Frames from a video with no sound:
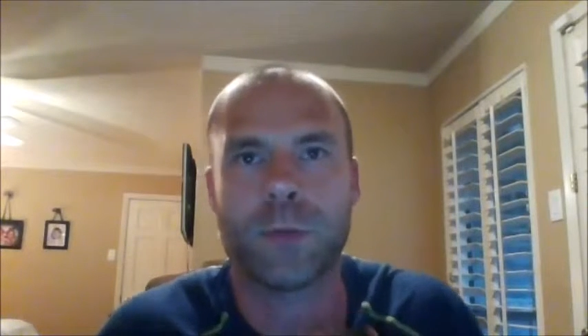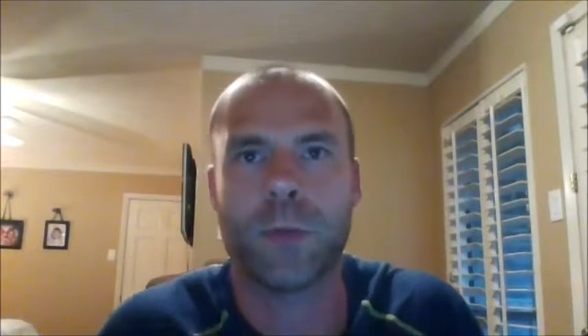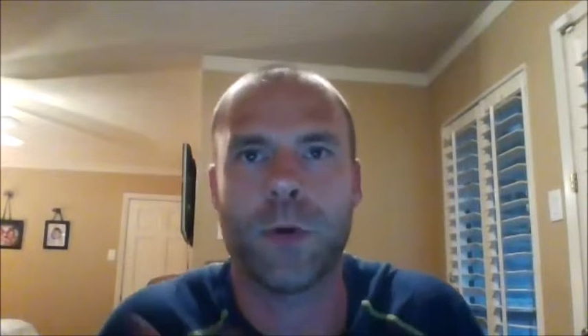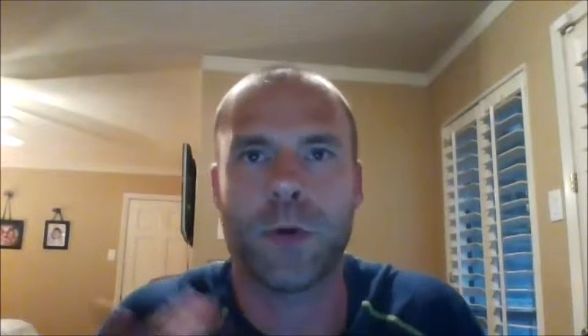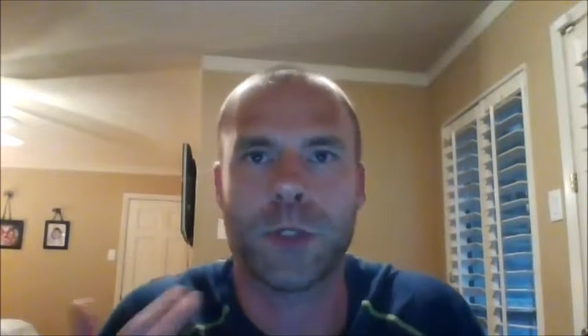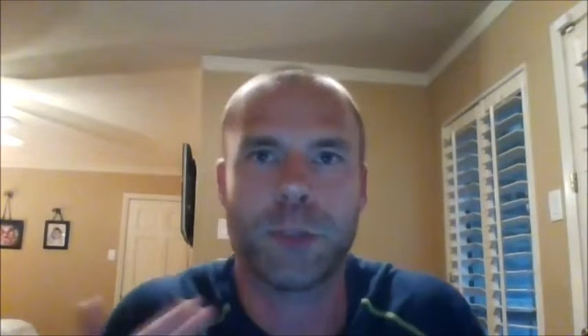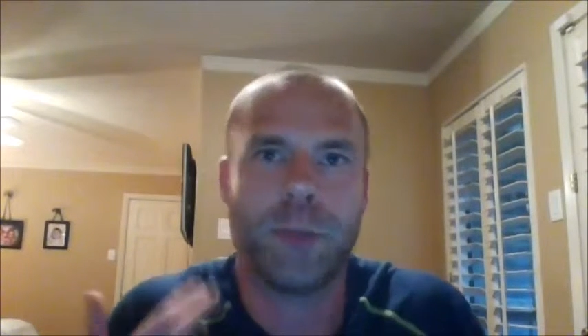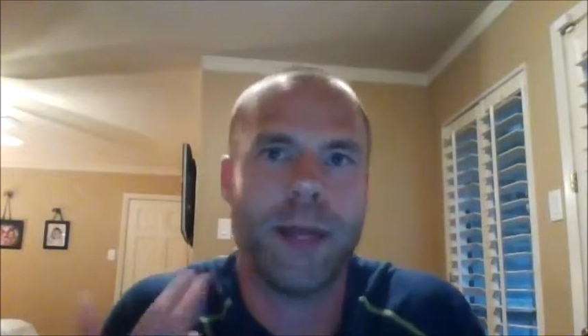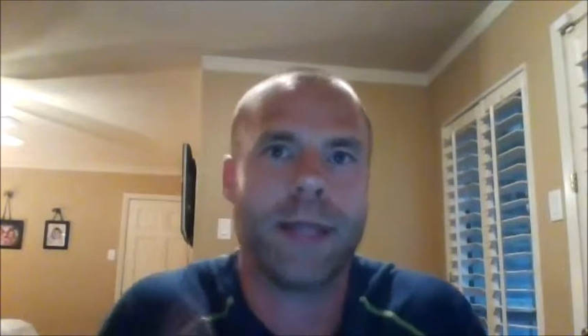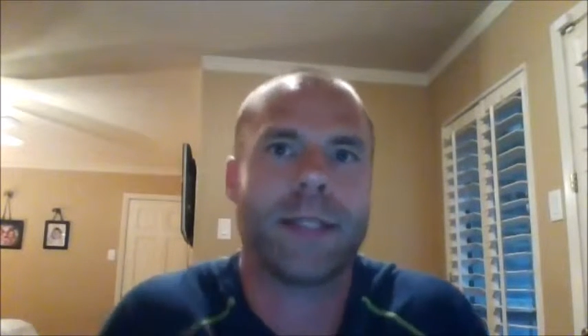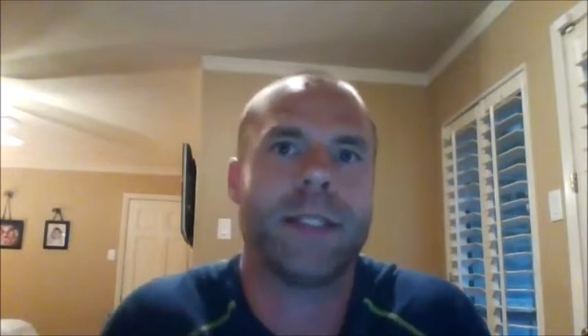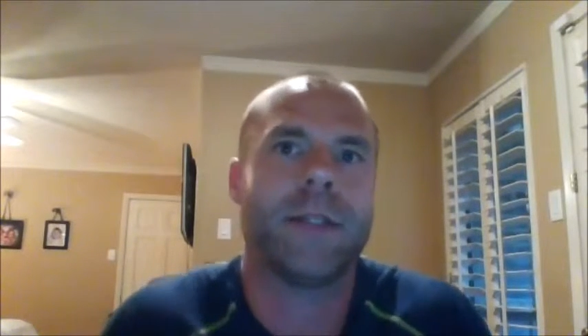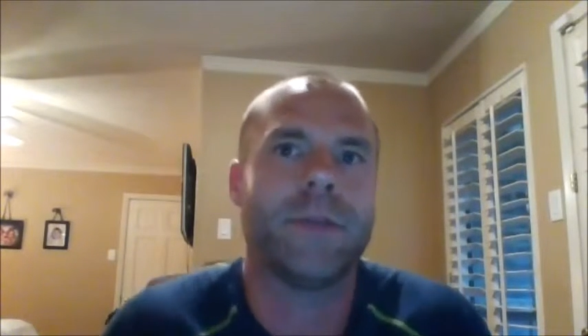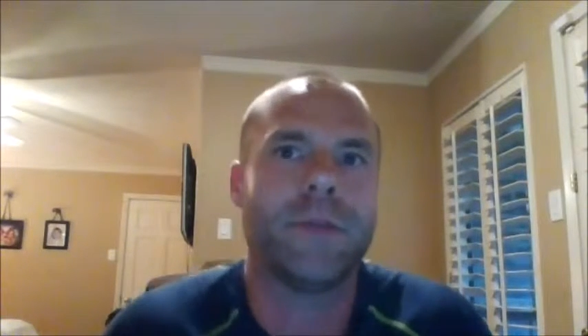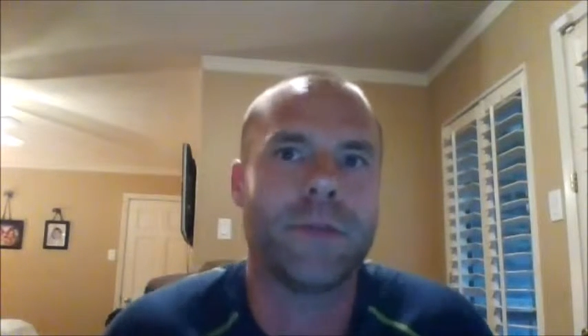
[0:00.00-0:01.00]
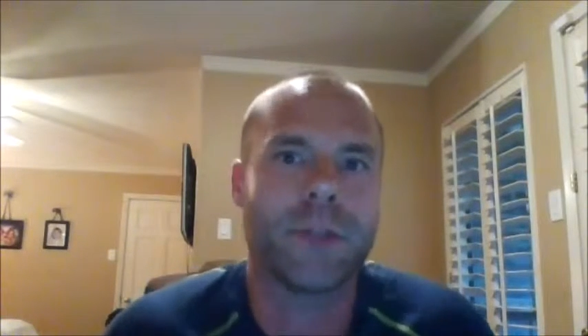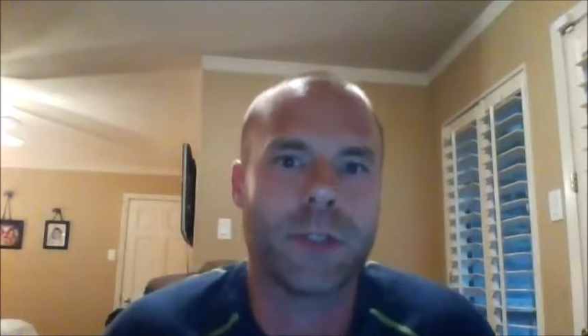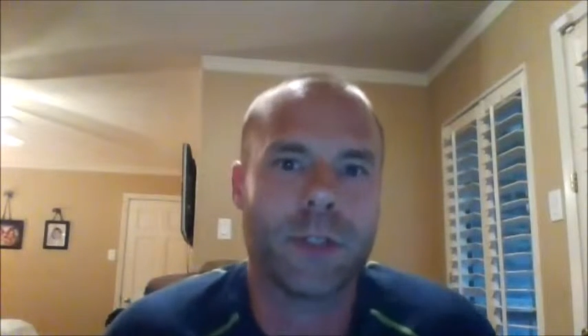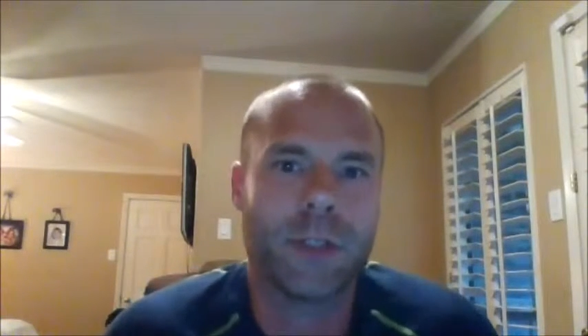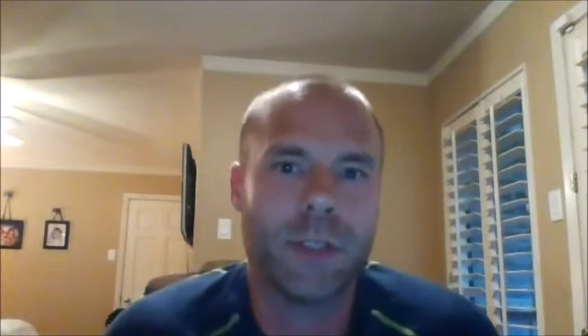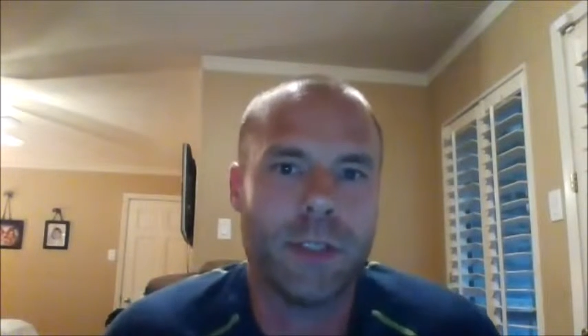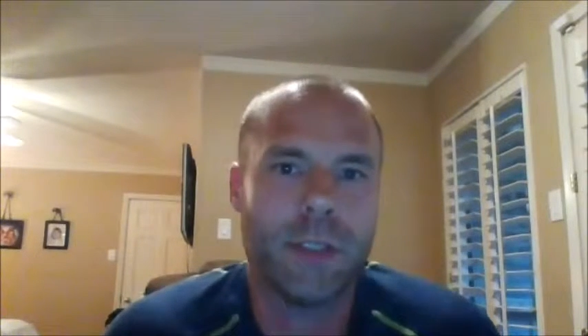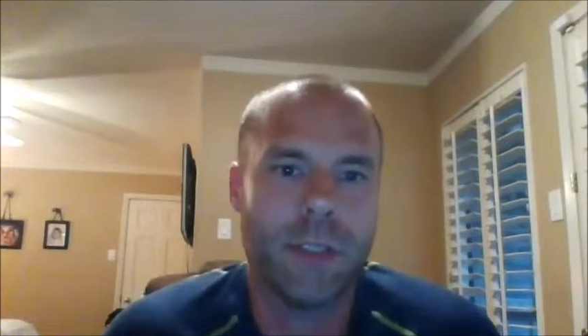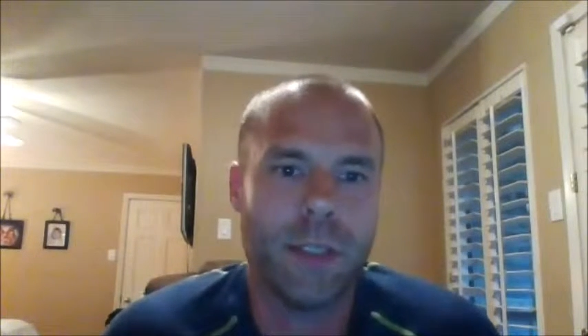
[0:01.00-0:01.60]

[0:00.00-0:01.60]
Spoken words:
perspectives,